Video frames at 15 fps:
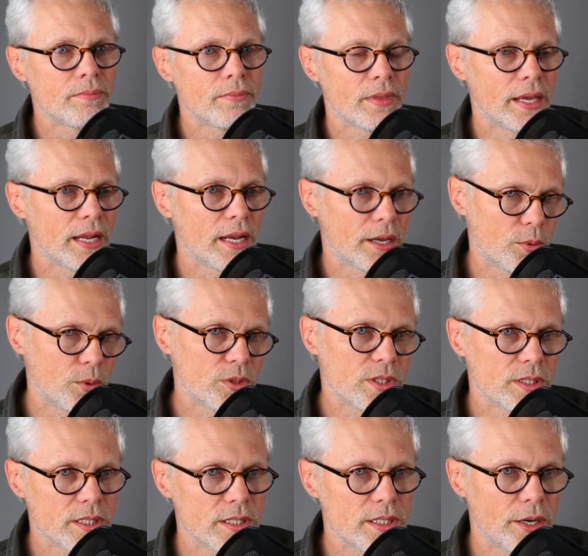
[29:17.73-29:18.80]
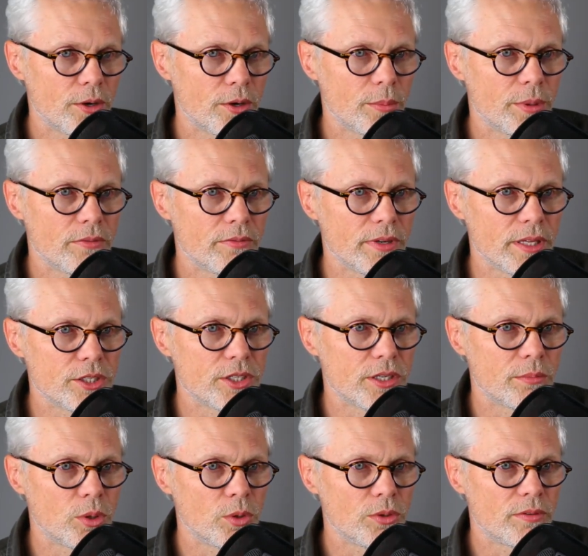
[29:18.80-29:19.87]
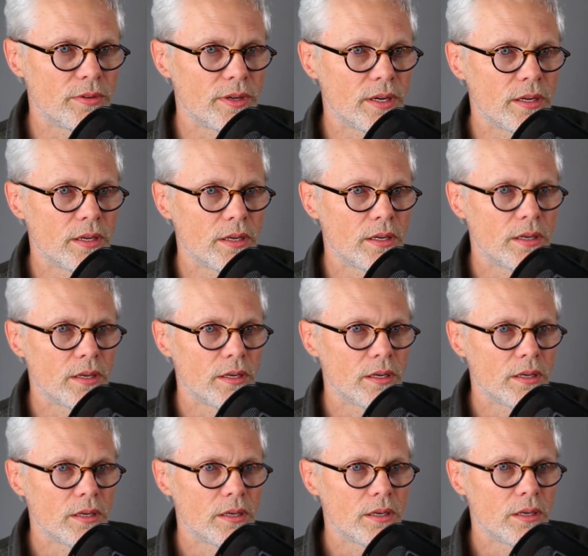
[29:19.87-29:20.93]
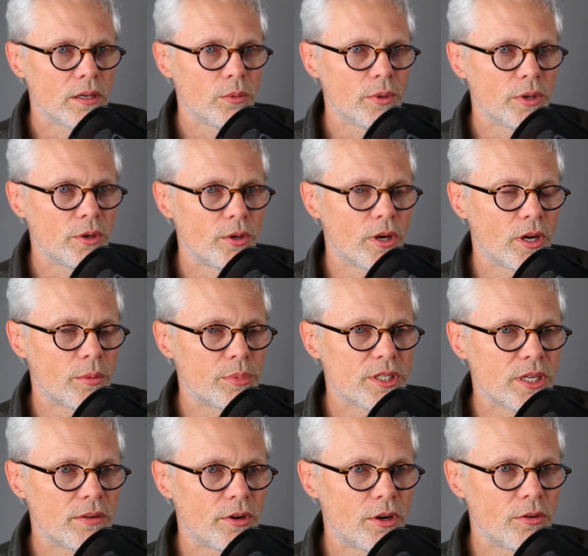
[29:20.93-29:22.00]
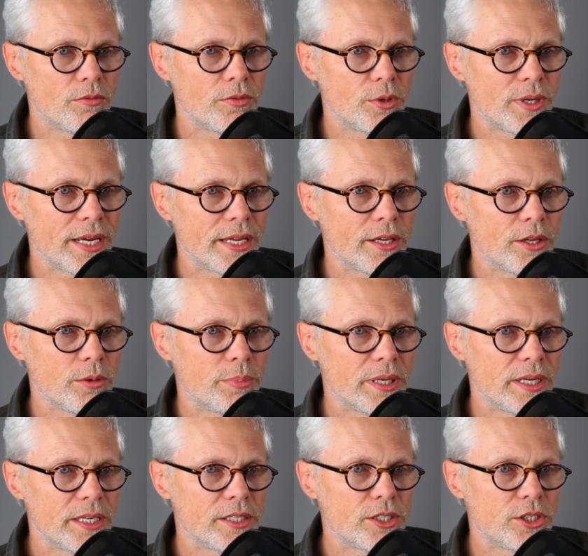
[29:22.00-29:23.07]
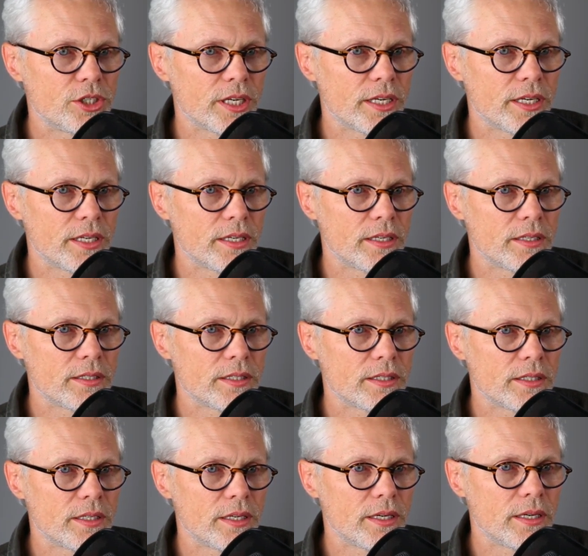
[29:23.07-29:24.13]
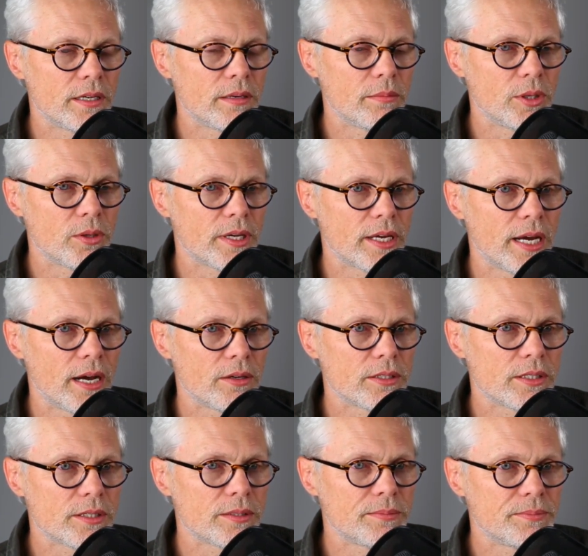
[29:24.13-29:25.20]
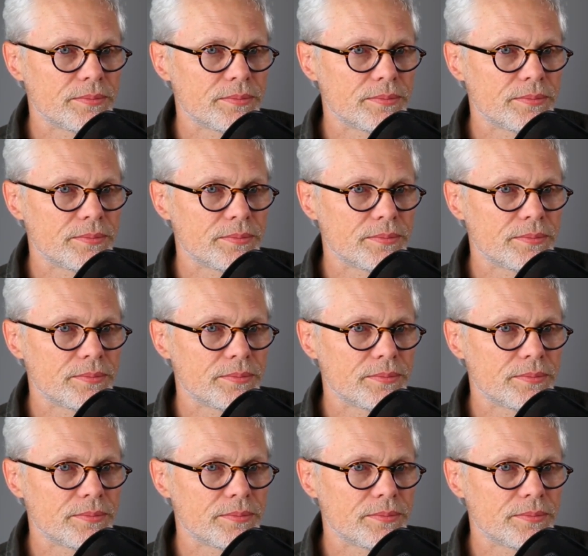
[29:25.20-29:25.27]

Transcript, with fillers: Yeah, like Ruslan says, I grew up in a village in Moldova. We grew 100% of our own food. I killed pigs, chickens, and milk cows.